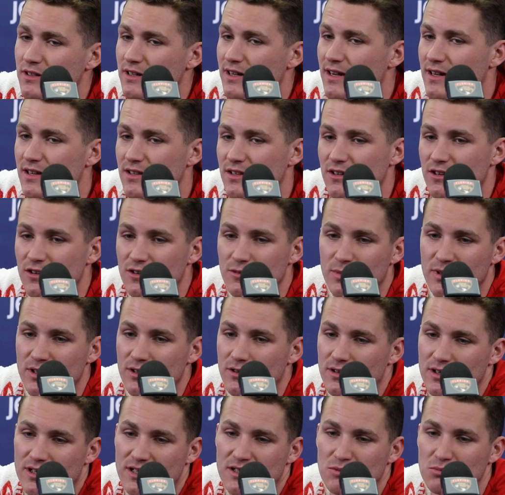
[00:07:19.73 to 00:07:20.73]
The guys here have been
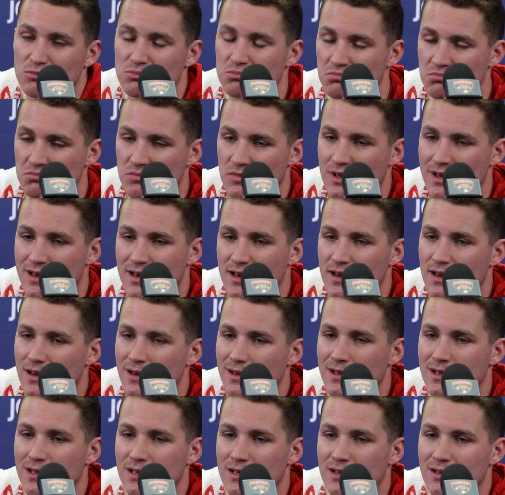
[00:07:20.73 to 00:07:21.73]
great and
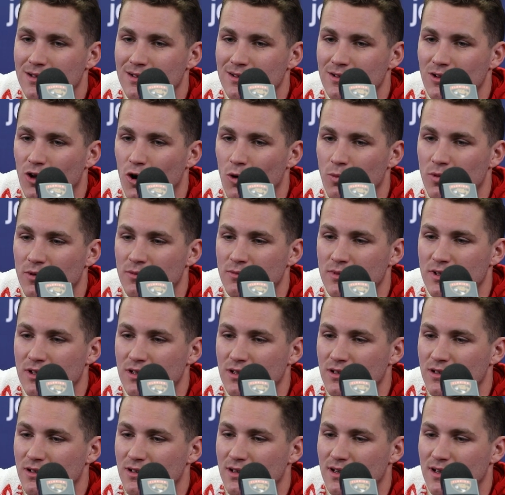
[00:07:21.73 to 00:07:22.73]
opened
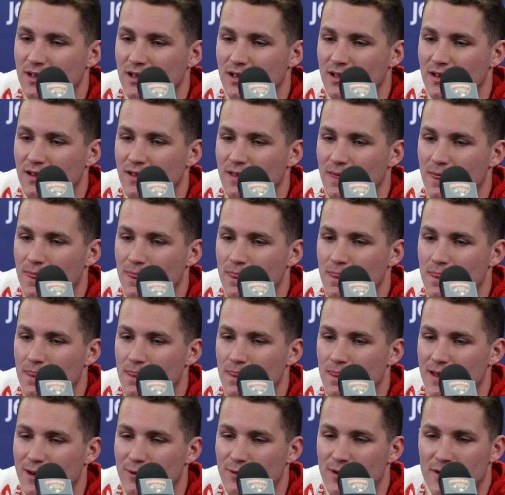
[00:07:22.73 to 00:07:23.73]
me
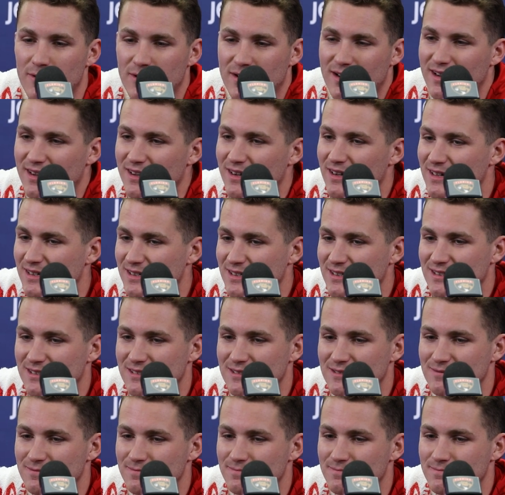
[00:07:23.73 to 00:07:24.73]
like right when I got
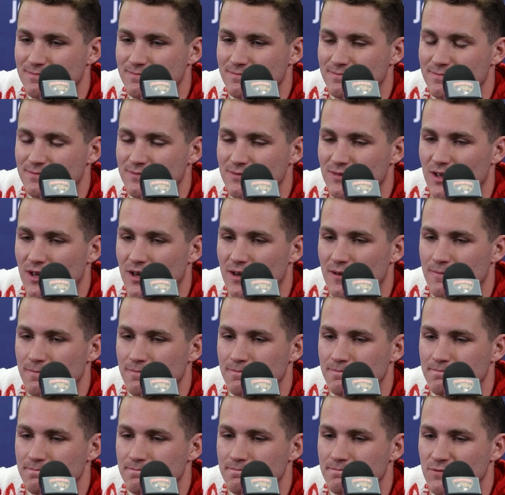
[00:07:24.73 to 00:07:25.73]
here, and
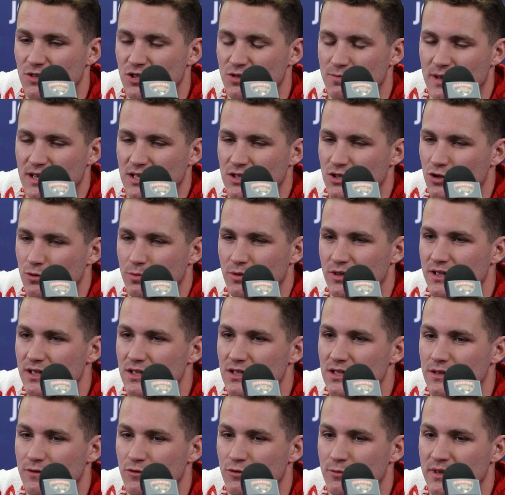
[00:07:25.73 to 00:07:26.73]
just made it super
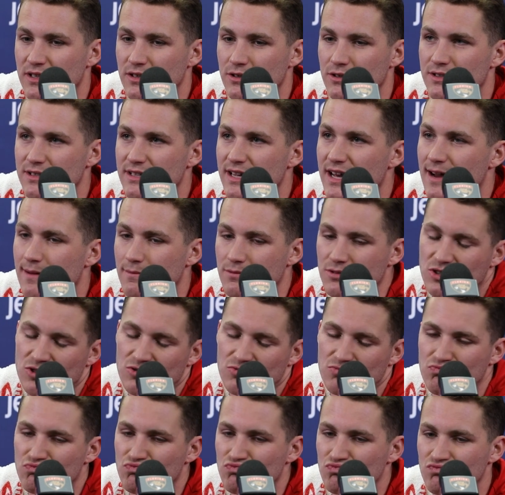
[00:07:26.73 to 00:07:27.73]
easy for me to adapt,
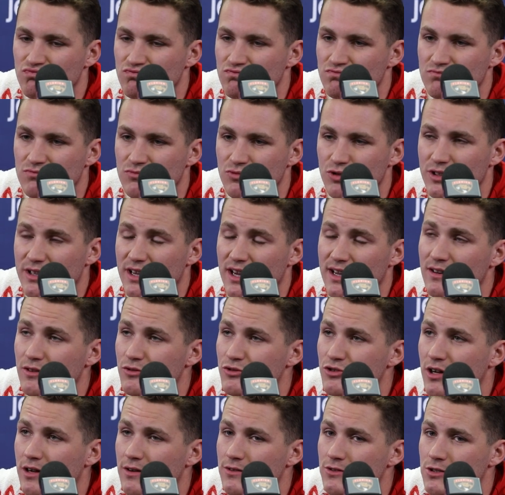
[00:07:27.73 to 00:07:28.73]
so really had
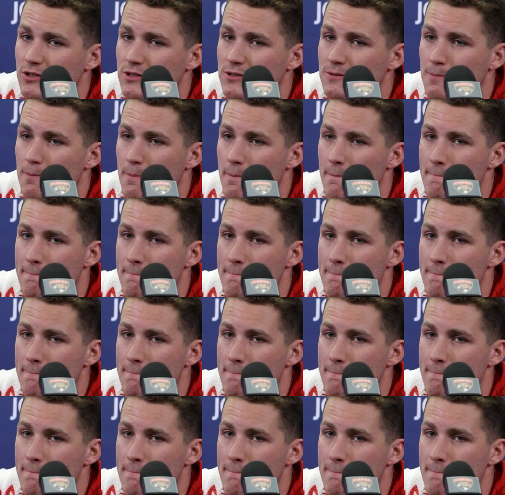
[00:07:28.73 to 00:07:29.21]
no challenges.